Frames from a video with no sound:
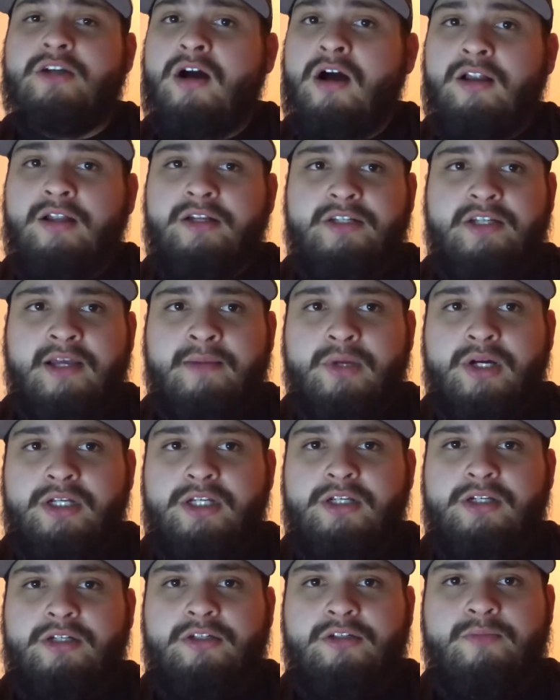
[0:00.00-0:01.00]
college that
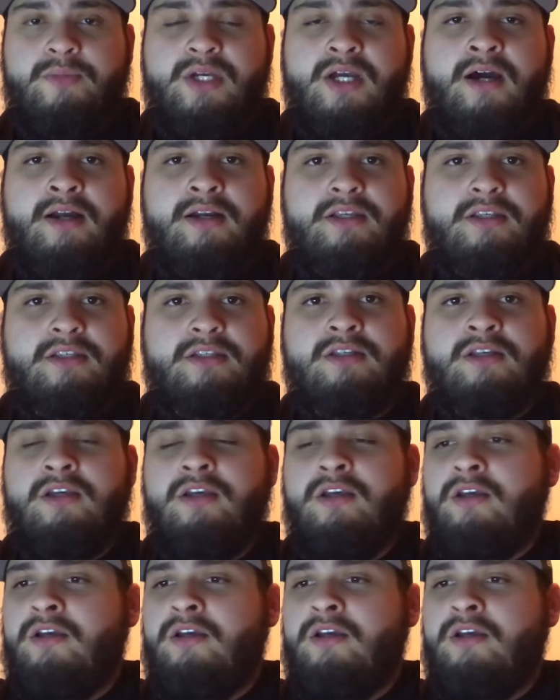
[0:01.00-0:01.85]
much, to be honest,